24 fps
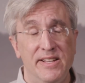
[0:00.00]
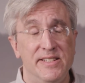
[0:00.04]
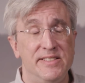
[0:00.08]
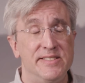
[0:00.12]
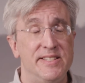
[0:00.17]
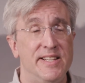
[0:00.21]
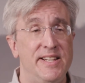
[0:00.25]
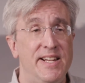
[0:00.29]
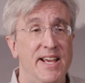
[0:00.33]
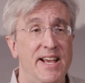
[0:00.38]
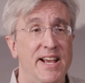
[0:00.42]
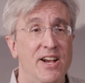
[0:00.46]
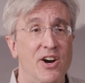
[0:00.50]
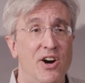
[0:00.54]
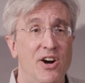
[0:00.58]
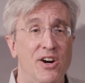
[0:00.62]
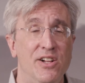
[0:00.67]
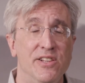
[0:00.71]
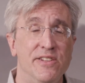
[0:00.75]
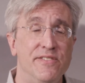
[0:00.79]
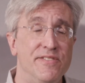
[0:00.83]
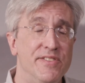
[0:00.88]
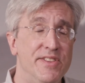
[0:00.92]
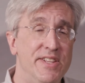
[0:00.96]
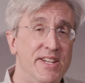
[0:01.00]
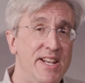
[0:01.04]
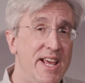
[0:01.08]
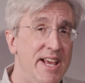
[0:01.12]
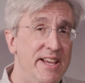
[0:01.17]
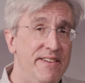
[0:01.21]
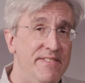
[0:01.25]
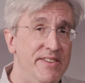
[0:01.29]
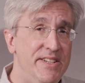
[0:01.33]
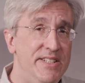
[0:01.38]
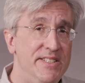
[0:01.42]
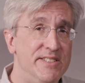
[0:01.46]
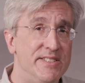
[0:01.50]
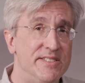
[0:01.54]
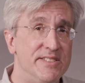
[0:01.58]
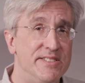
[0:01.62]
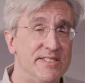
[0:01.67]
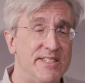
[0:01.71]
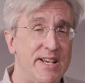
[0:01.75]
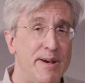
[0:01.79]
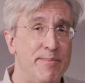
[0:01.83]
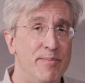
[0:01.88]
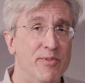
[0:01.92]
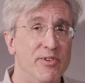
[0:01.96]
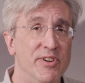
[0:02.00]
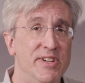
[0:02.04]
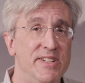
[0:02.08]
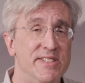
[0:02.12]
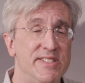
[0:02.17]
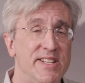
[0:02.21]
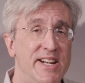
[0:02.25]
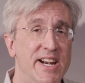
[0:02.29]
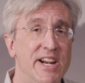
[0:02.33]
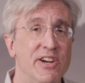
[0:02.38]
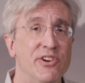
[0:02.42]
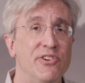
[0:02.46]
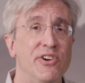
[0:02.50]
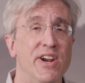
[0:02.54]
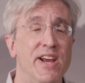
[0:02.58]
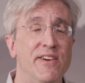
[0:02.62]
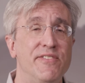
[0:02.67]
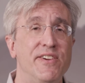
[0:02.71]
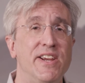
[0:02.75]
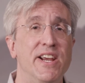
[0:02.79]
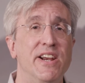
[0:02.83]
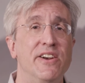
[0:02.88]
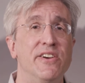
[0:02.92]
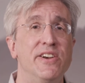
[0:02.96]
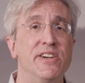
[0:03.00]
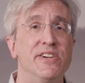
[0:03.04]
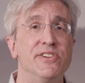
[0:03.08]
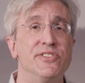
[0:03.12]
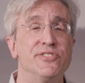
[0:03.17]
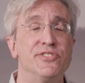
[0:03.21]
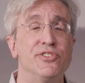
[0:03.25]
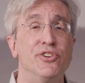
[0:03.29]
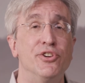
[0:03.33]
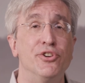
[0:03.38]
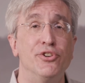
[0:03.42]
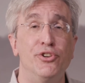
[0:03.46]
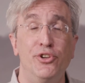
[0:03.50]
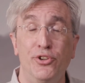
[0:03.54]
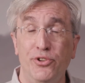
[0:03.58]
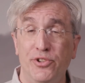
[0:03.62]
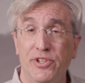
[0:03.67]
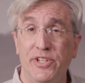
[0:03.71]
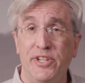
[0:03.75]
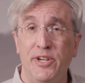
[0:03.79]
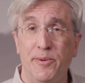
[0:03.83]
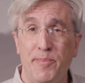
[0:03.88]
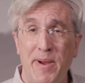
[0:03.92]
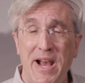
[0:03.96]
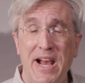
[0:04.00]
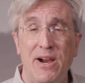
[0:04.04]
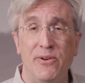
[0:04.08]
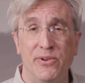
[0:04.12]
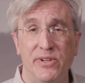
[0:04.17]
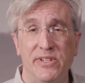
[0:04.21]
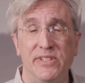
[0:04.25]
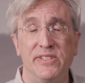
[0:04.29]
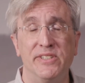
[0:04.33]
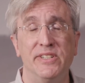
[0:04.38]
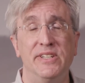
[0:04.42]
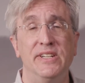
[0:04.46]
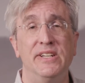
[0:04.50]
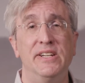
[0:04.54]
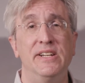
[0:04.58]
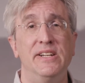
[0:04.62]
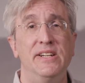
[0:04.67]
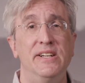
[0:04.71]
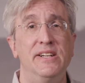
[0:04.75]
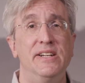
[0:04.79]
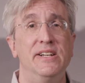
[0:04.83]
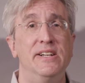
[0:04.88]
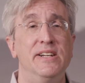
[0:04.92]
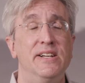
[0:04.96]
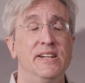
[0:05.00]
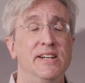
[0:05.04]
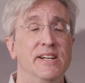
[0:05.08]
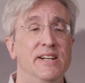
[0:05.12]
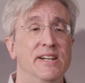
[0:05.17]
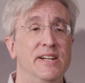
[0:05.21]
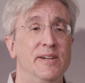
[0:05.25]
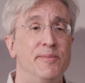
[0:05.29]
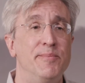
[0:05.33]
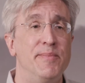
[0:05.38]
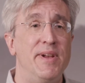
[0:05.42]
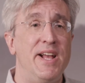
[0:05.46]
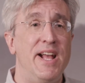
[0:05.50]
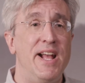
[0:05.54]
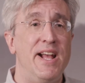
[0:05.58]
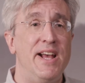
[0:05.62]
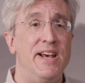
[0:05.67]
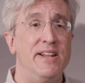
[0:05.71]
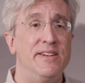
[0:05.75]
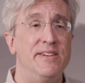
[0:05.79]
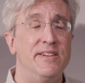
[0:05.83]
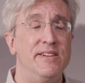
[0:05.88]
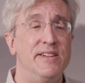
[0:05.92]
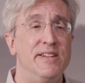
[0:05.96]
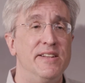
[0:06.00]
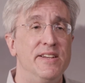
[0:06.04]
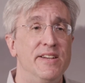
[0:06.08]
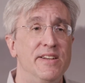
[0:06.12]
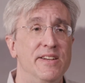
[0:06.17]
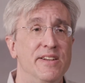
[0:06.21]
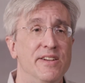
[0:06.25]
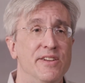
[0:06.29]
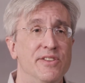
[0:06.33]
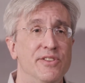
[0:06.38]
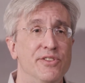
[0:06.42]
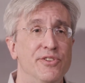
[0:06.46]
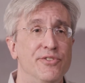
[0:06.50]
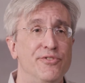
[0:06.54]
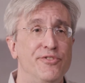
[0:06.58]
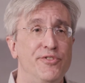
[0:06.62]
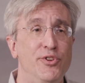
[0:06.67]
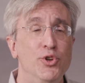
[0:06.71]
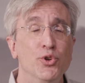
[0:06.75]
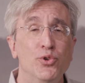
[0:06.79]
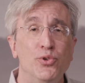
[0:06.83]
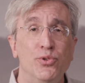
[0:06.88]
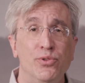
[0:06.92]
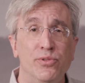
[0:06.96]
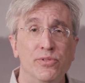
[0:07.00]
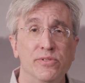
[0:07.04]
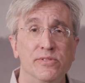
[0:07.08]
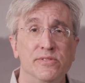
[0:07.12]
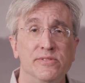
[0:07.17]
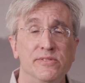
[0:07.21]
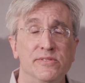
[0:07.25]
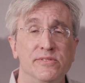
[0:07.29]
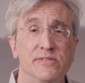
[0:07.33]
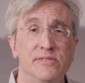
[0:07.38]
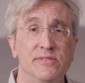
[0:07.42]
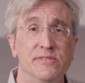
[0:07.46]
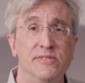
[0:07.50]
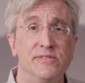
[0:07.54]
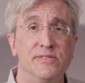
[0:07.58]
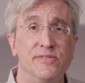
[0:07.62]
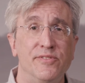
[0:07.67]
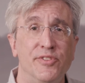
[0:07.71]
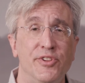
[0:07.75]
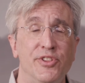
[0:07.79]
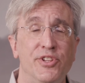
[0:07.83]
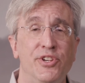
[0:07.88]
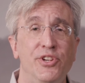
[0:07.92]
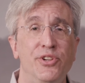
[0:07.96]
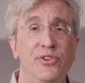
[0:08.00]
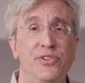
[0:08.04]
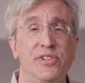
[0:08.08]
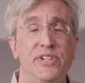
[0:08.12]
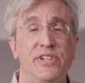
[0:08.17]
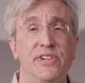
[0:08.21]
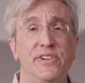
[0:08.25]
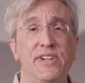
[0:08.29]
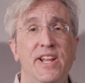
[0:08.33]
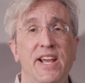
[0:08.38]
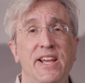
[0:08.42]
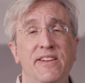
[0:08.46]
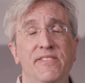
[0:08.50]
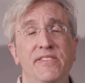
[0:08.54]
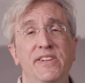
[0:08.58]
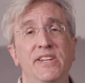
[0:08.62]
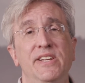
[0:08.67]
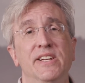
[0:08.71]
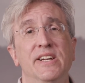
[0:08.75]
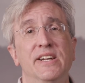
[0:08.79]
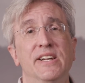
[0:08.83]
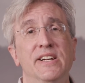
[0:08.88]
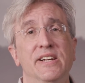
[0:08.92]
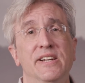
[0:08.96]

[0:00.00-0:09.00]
Today, all of the Navy's submarines and aircraft carriers are nuclear powered. And the fuel for the nuclear Navy